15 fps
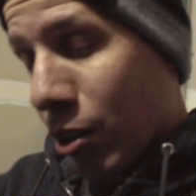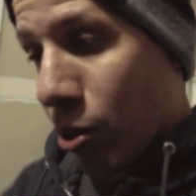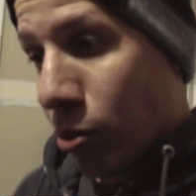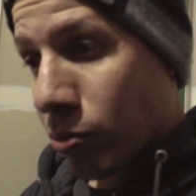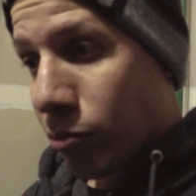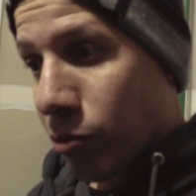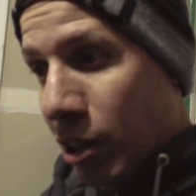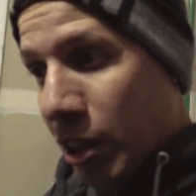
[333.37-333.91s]
you
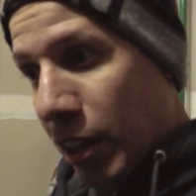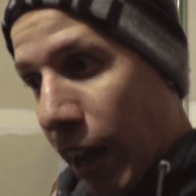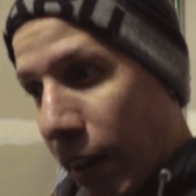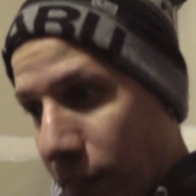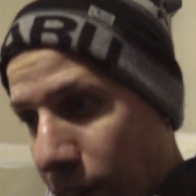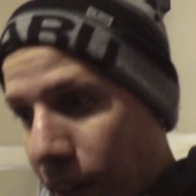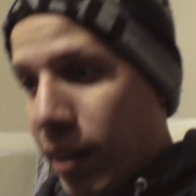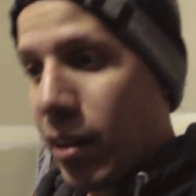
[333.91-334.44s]
don't really
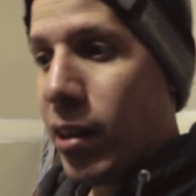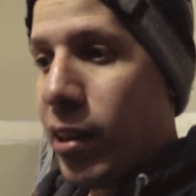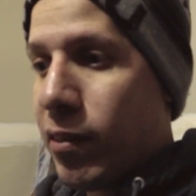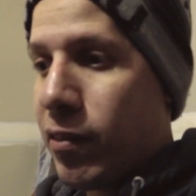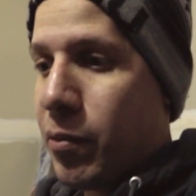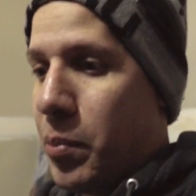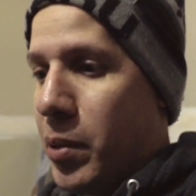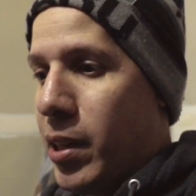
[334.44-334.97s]
have to take
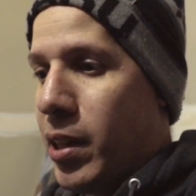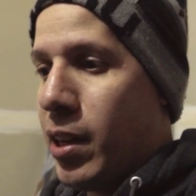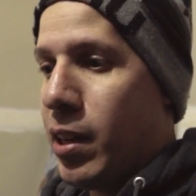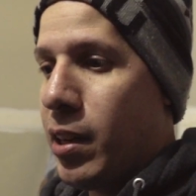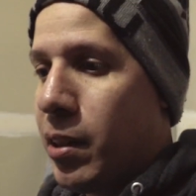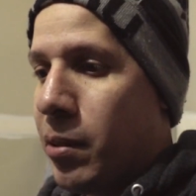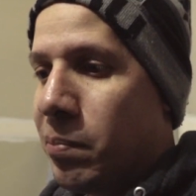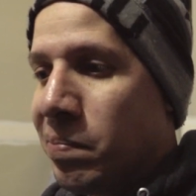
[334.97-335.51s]
off, but
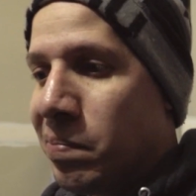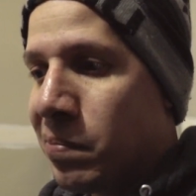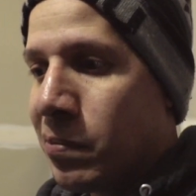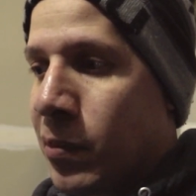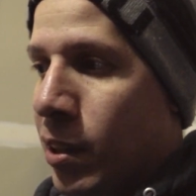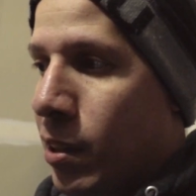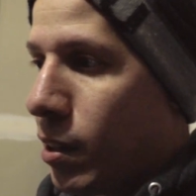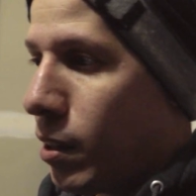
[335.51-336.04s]

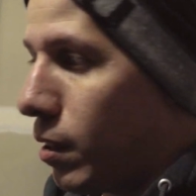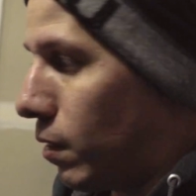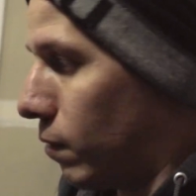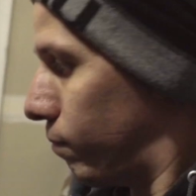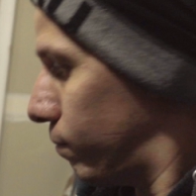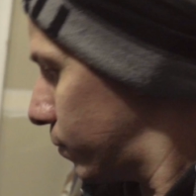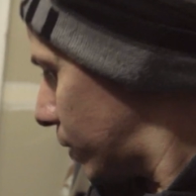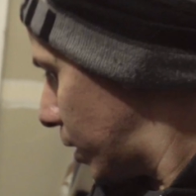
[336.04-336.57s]

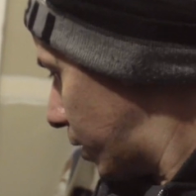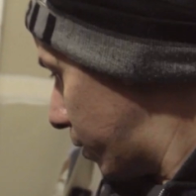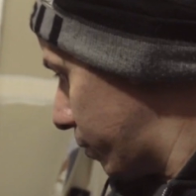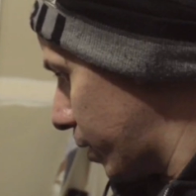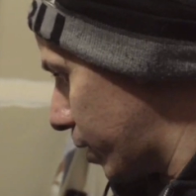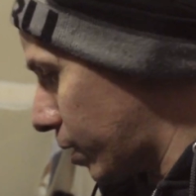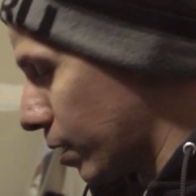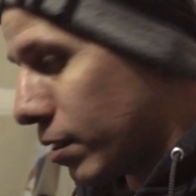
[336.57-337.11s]
you
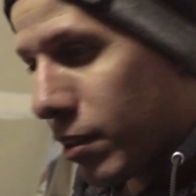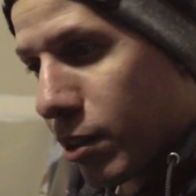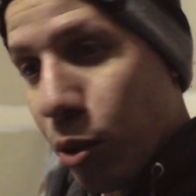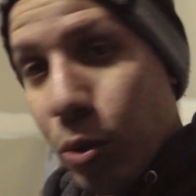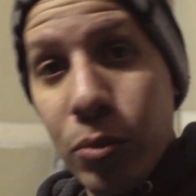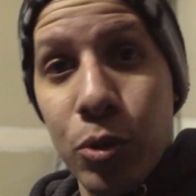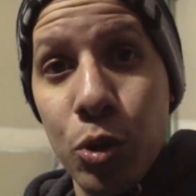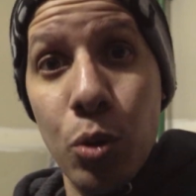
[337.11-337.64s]
know, it's
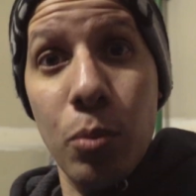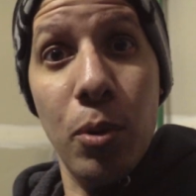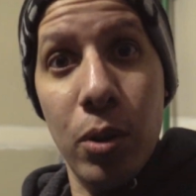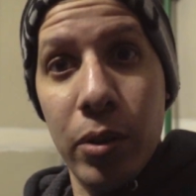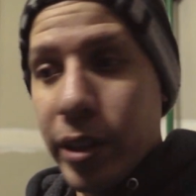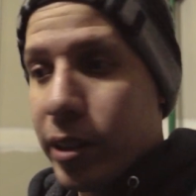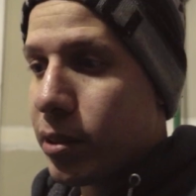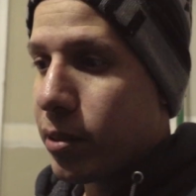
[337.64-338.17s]
still
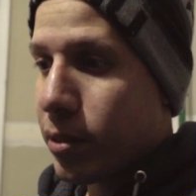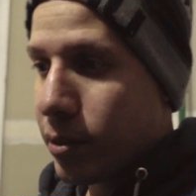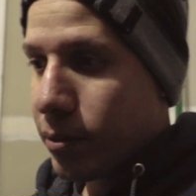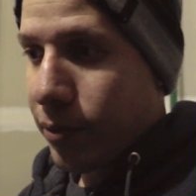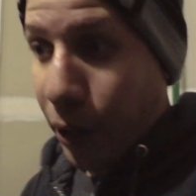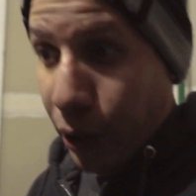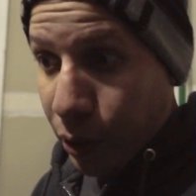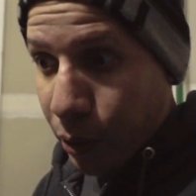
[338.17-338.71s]
doable. It's
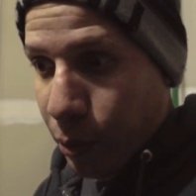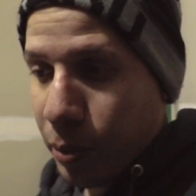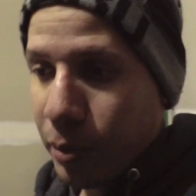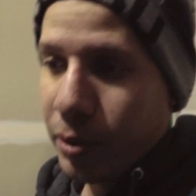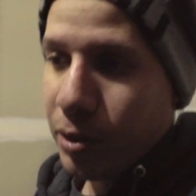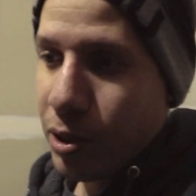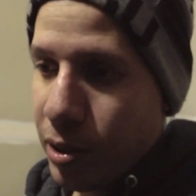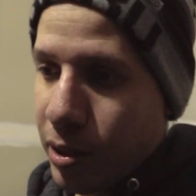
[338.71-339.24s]
very
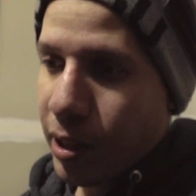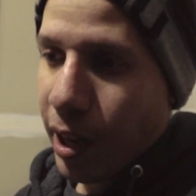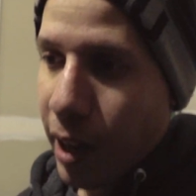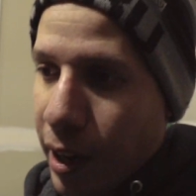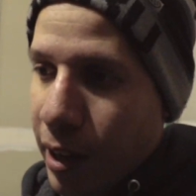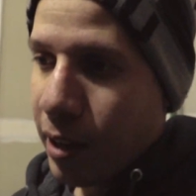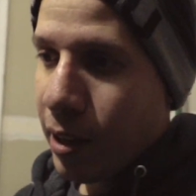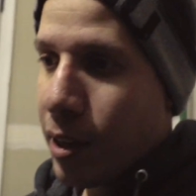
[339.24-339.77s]
doable. It's just
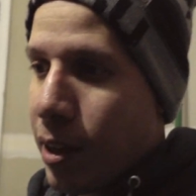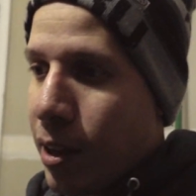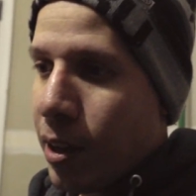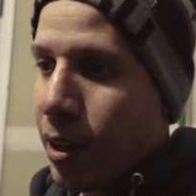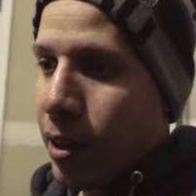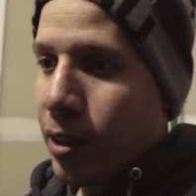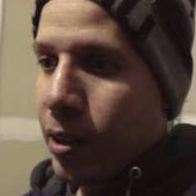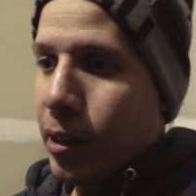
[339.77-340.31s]
gotta
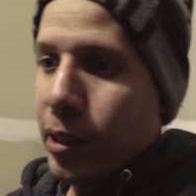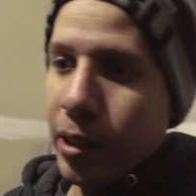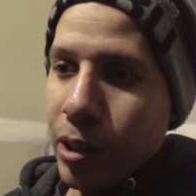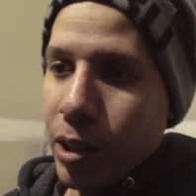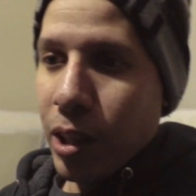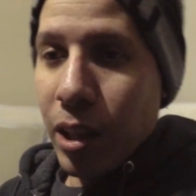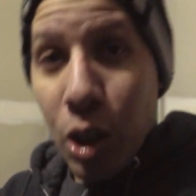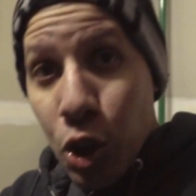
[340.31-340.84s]

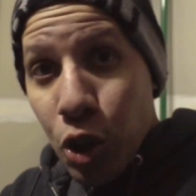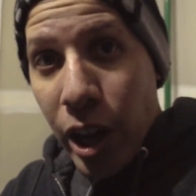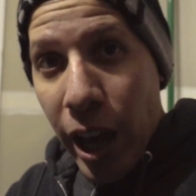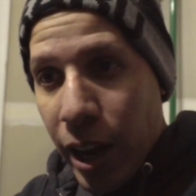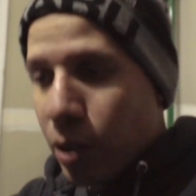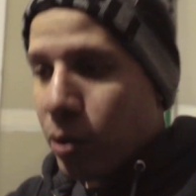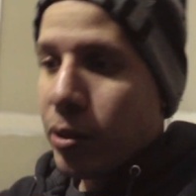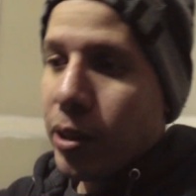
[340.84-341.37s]
get a good
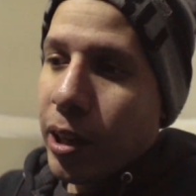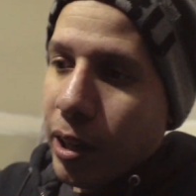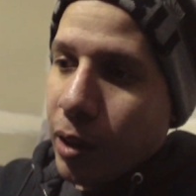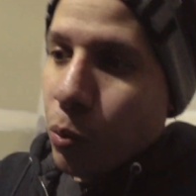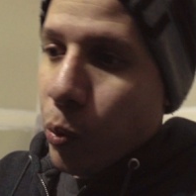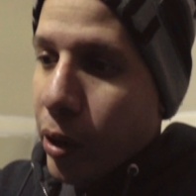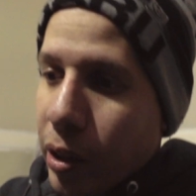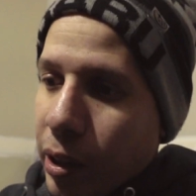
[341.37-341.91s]
angle and
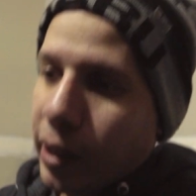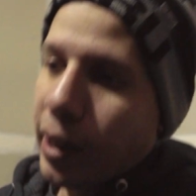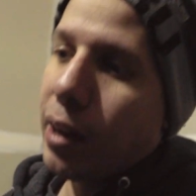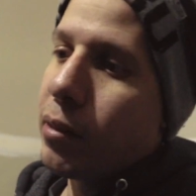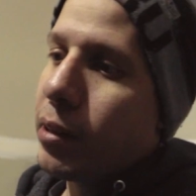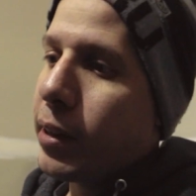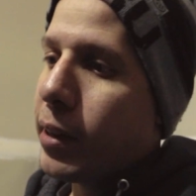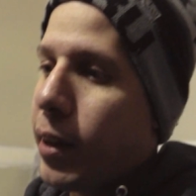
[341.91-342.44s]
then wiggle it
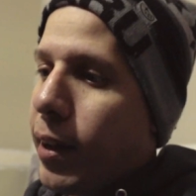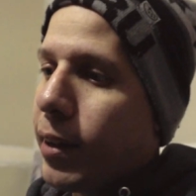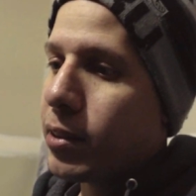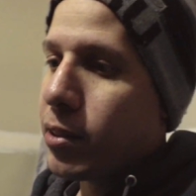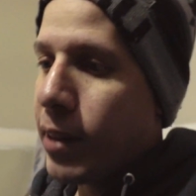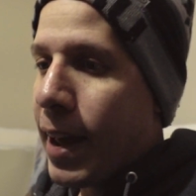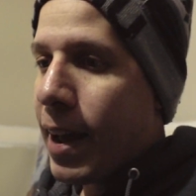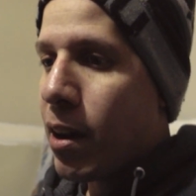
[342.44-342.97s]
out.
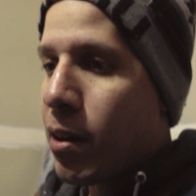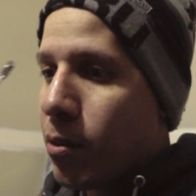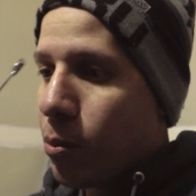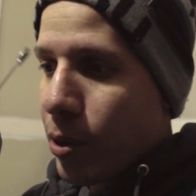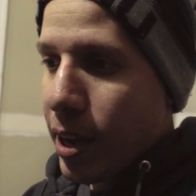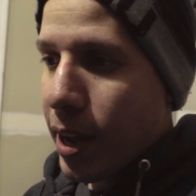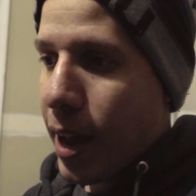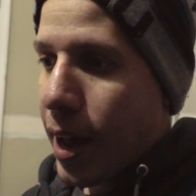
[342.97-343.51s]
So
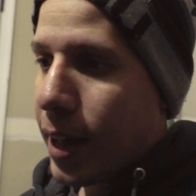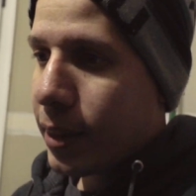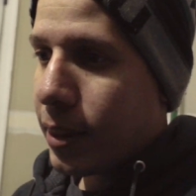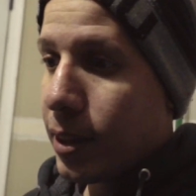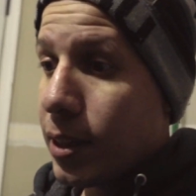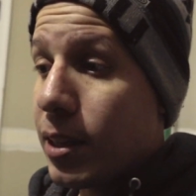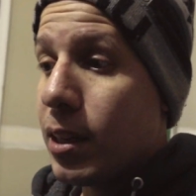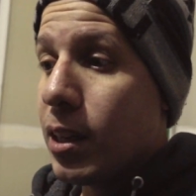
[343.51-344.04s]
now we
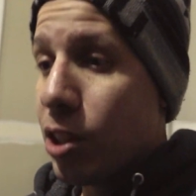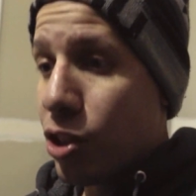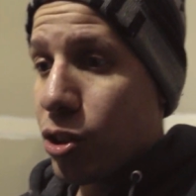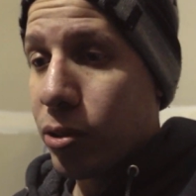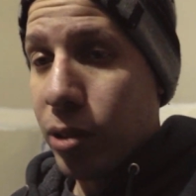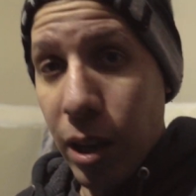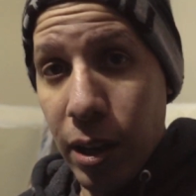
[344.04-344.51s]
got the heat shield